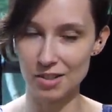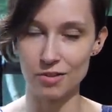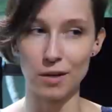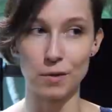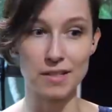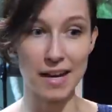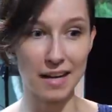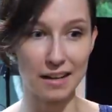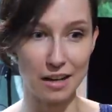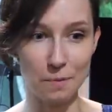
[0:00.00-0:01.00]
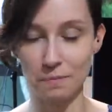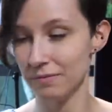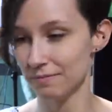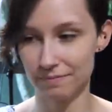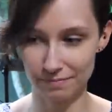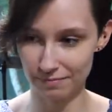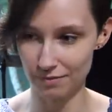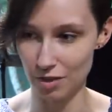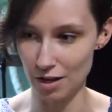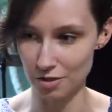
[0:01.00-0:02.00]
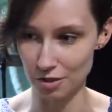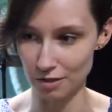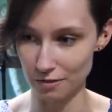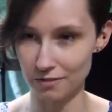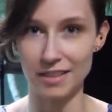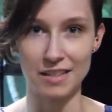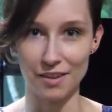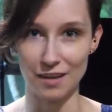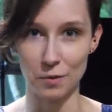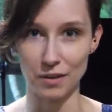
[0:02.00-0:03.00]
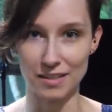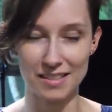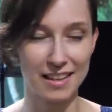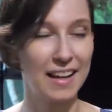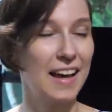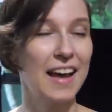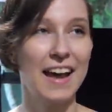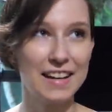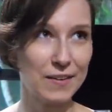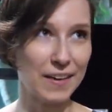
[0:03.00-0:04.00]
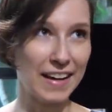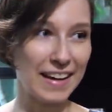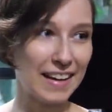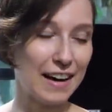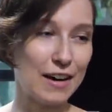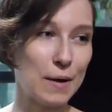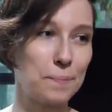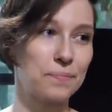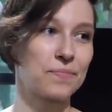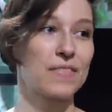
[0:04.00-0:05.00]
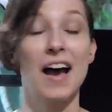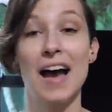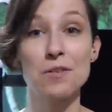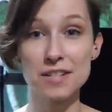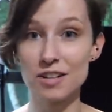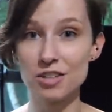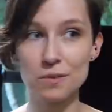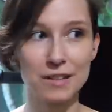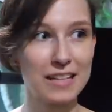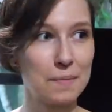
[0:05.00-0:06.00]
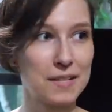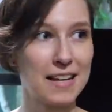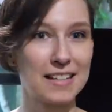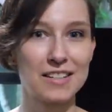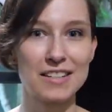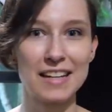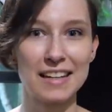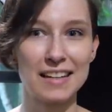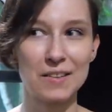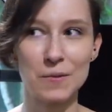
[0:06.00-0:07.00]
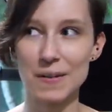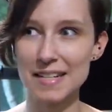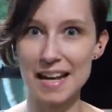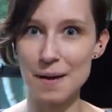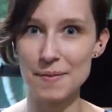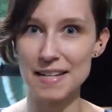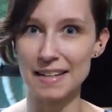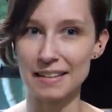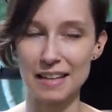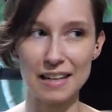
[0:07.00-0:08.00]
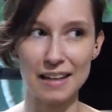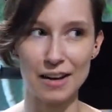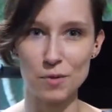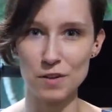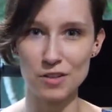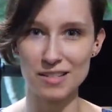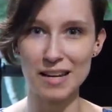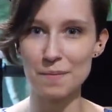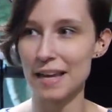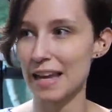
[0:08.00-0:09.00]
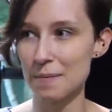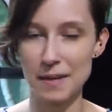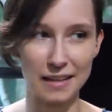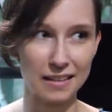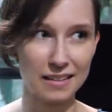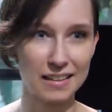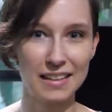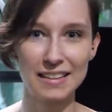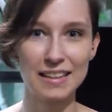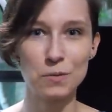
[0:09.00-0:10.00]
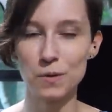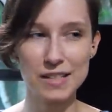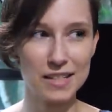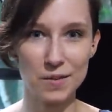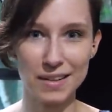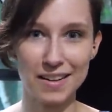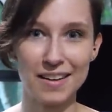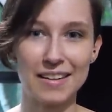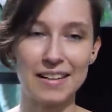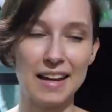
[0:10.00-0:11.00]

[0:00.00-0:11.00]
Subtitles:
So they were second come, not serve. That's how that works. Anyway, I was actually really upset, because I was like, what is happening? I hope they don't set up camp here. Like, what's going on?